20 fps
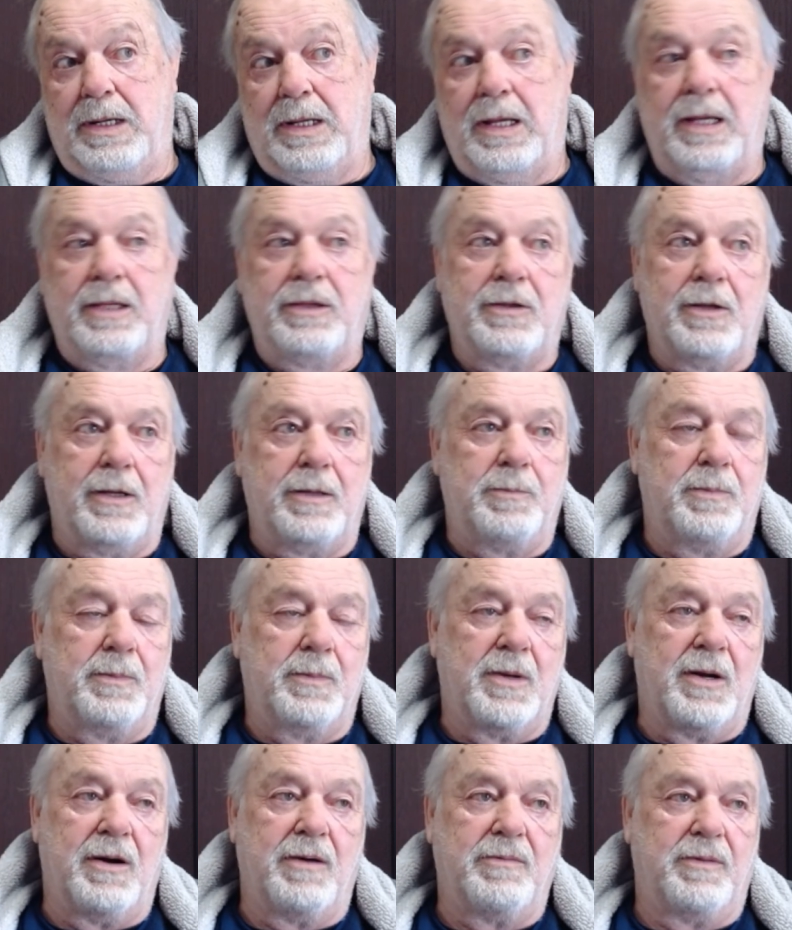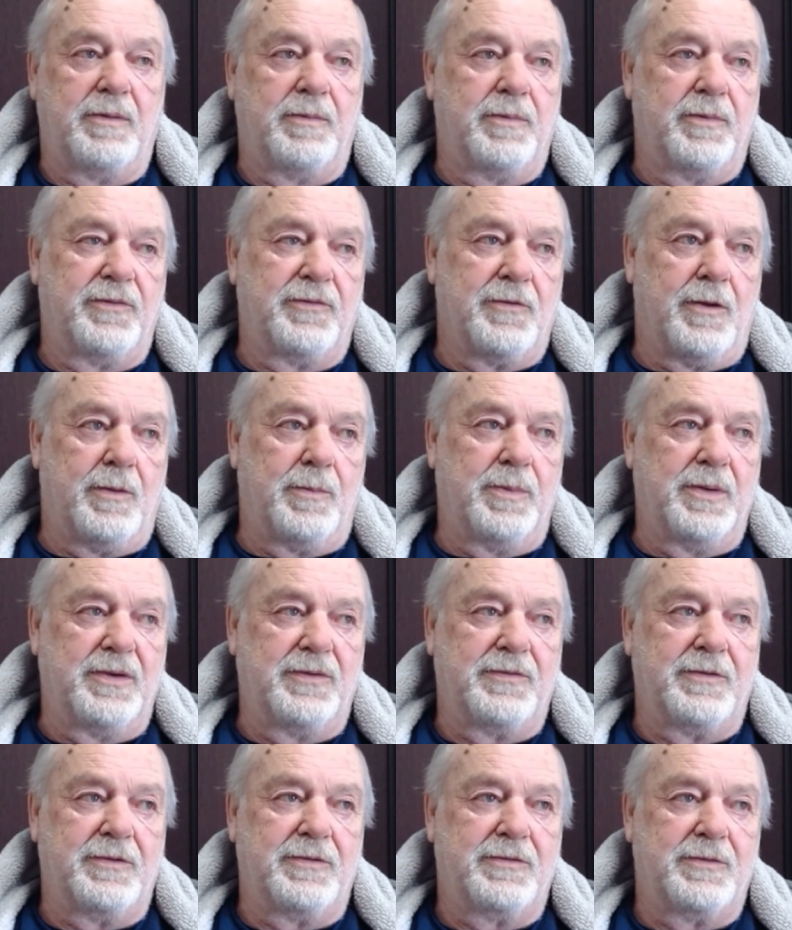I thought Harvard was all
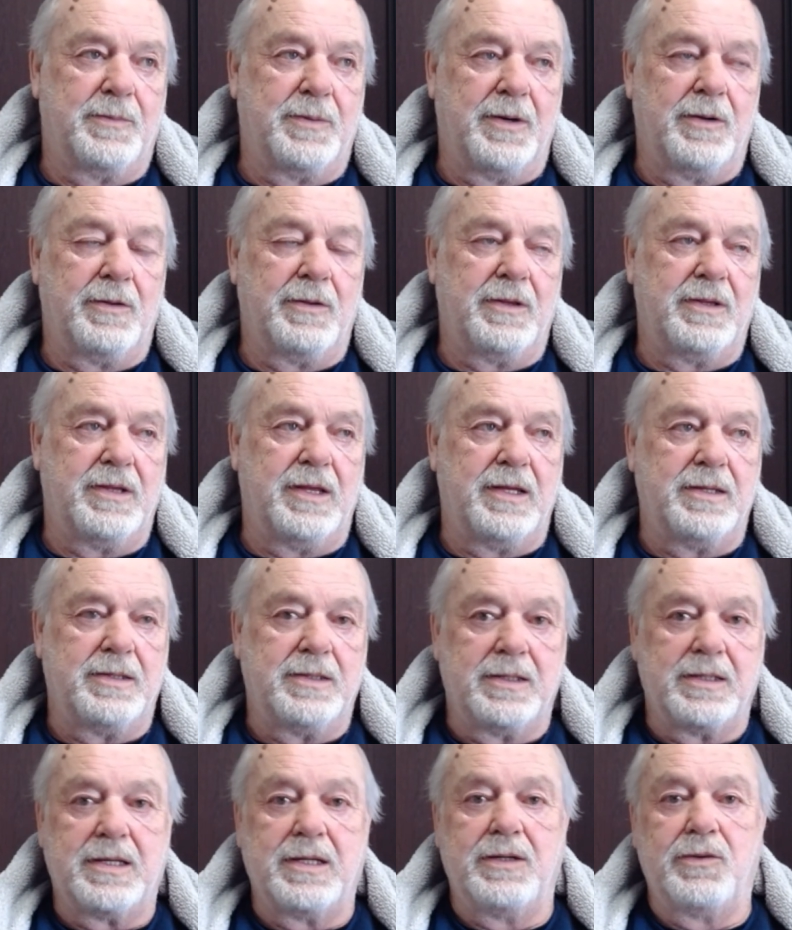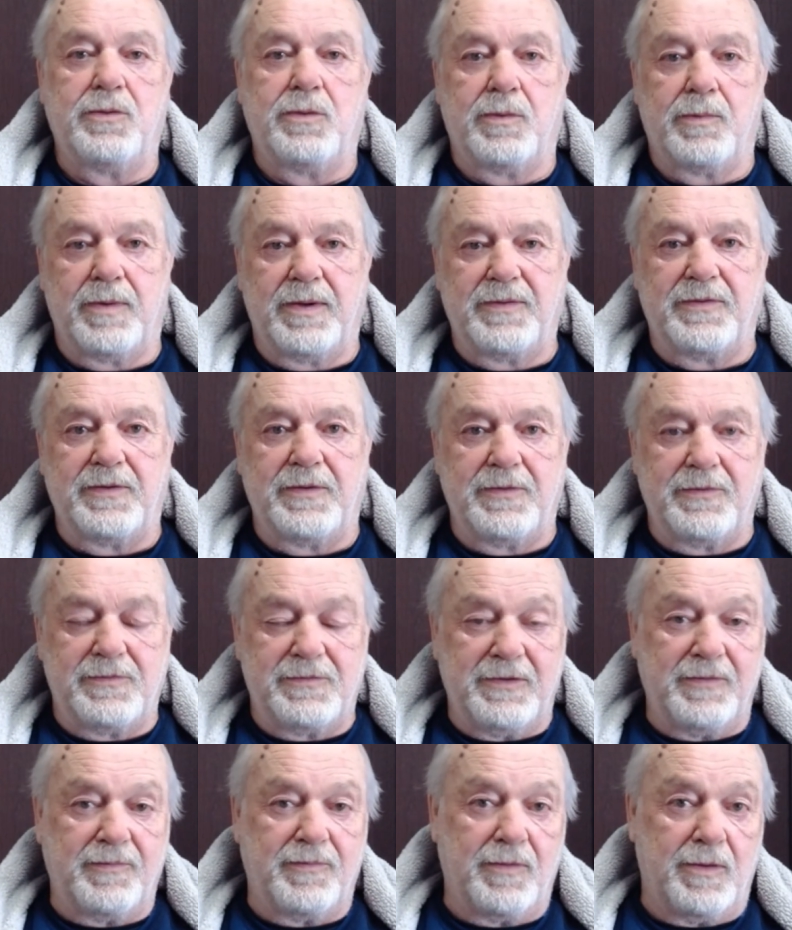business. Apparently they could do a
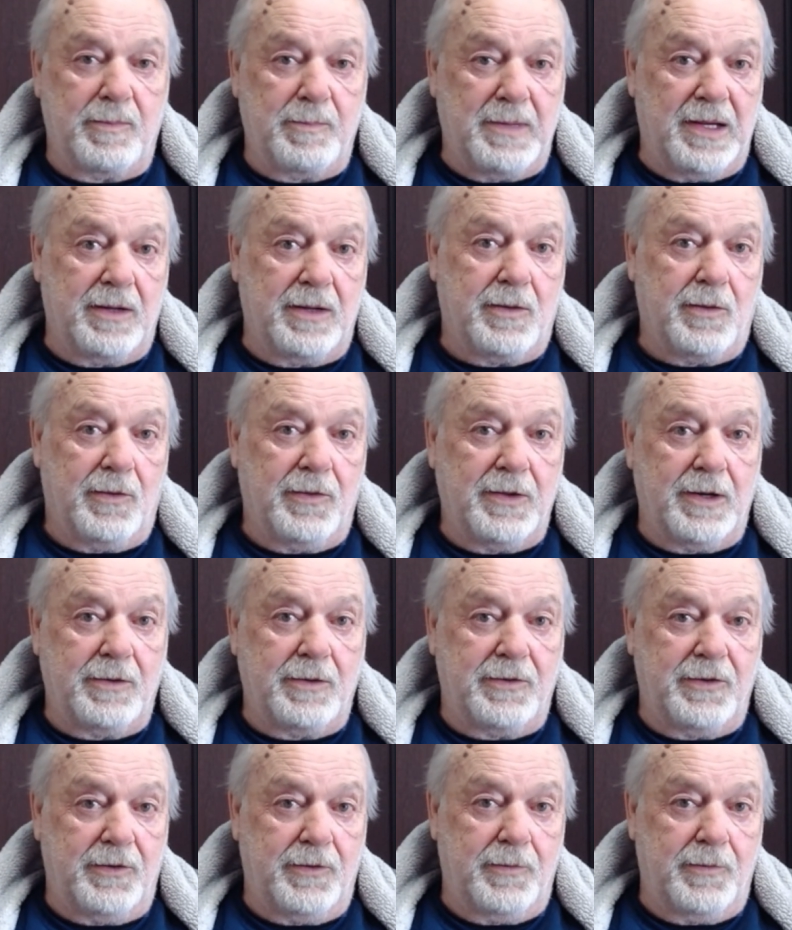residency for medical there too.